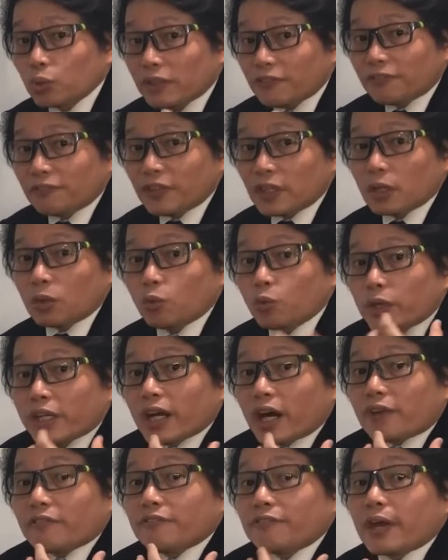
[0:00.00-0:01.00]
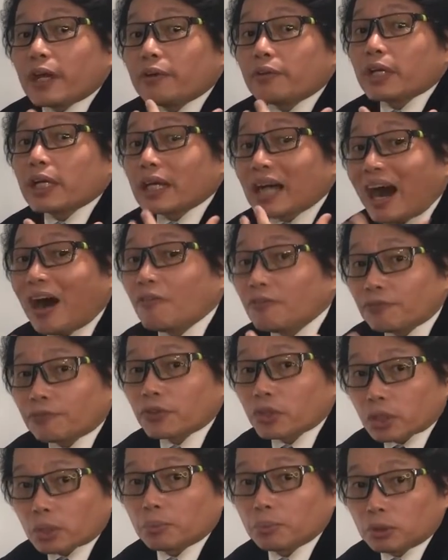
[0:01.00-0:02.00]
we feel we are very
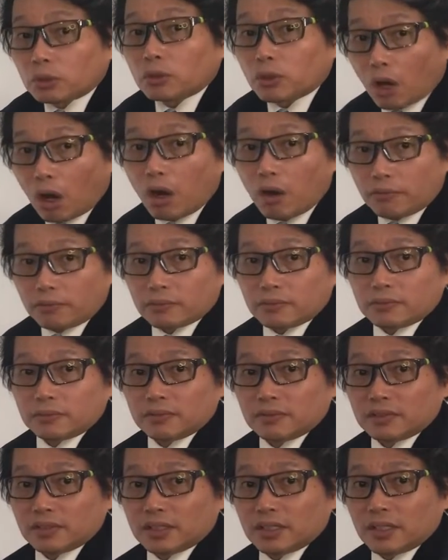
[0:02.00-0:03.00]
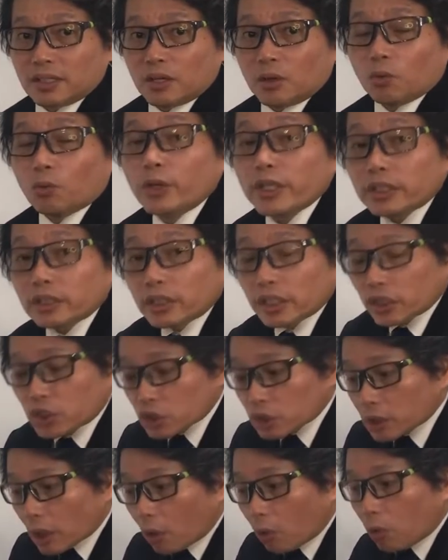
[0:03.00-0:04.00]
comfortable of. We
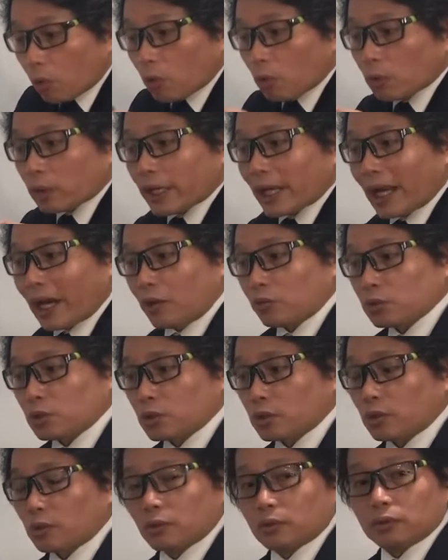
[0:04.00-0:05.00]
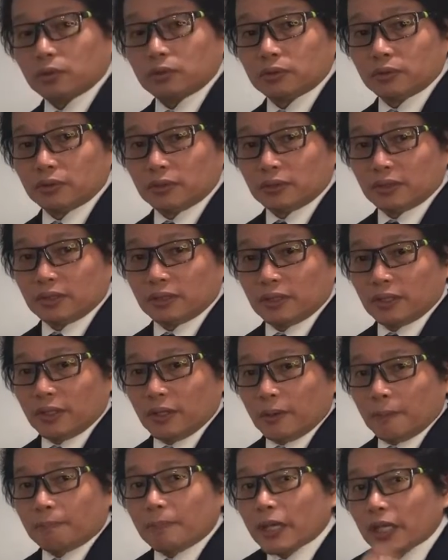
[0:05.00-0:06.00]
teach the whole counsel
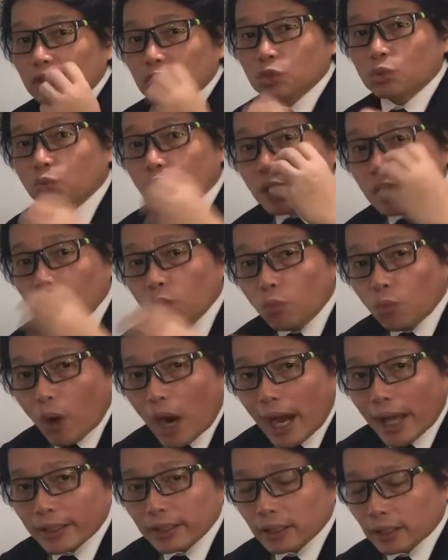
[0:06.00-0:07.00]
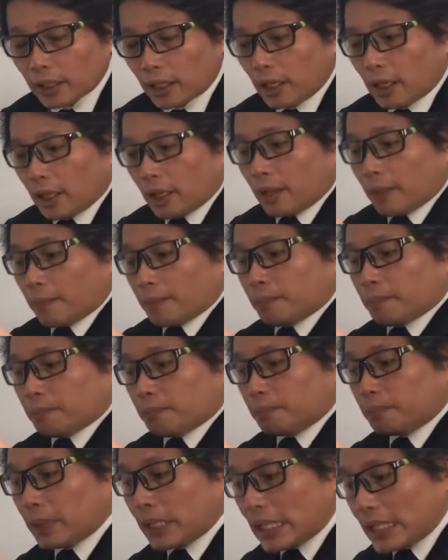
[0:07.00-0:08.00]
because we want
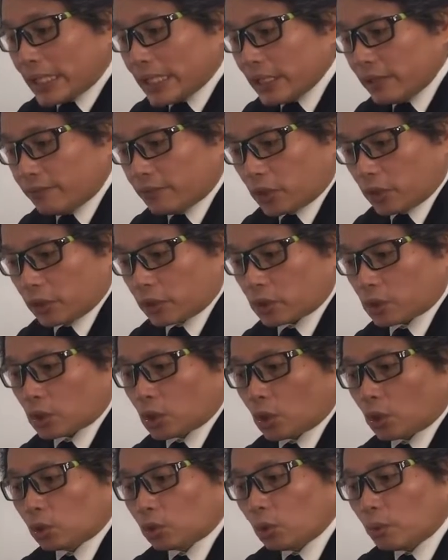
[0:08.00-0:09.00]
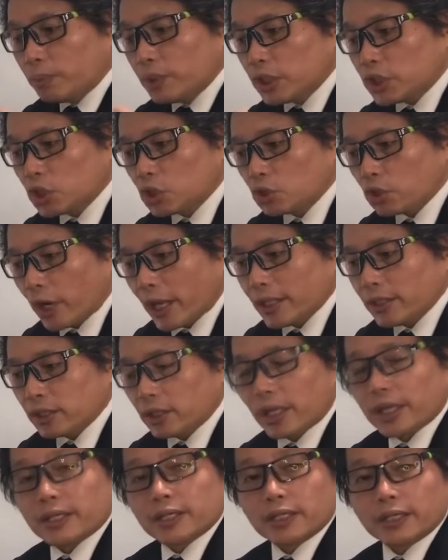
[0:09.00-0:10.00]
believers to be
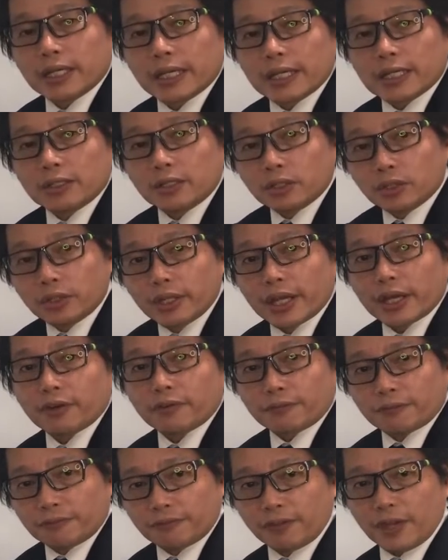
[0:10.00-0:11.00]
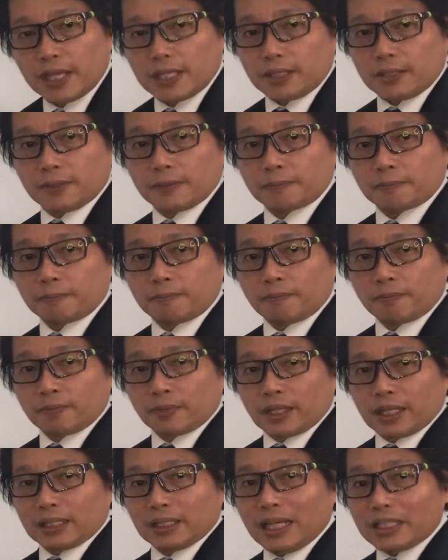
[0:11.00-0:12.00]
strengthened in their faith.
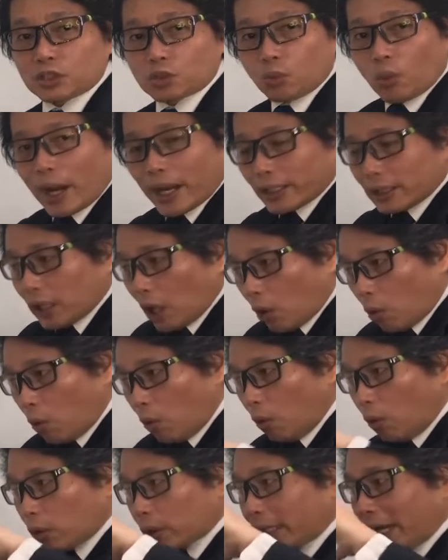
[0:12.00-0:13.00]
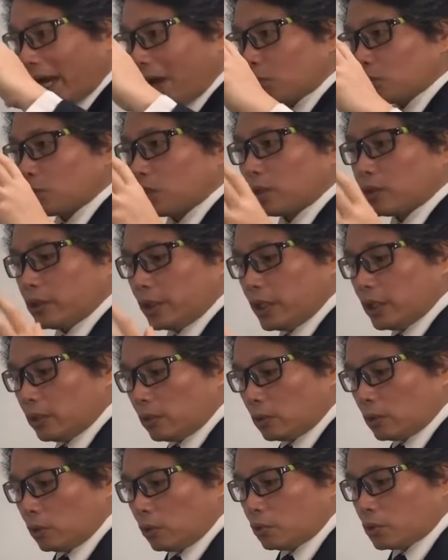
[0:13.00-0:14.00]
That's why the whole counsel
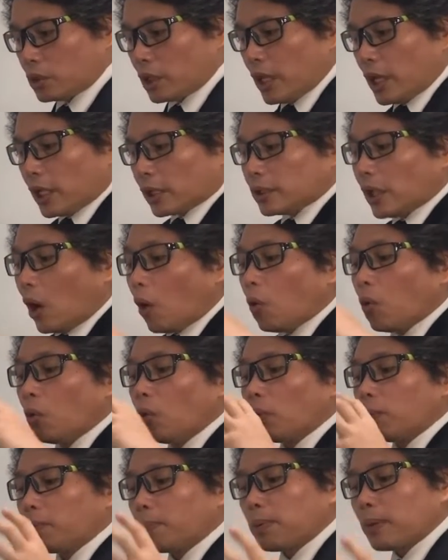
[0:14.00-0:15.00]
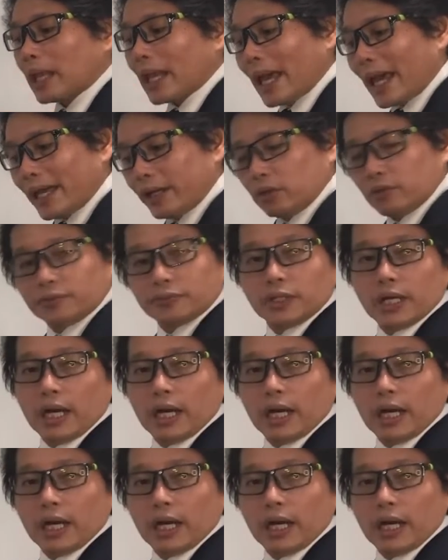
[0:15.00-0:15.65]
includes the whole plan of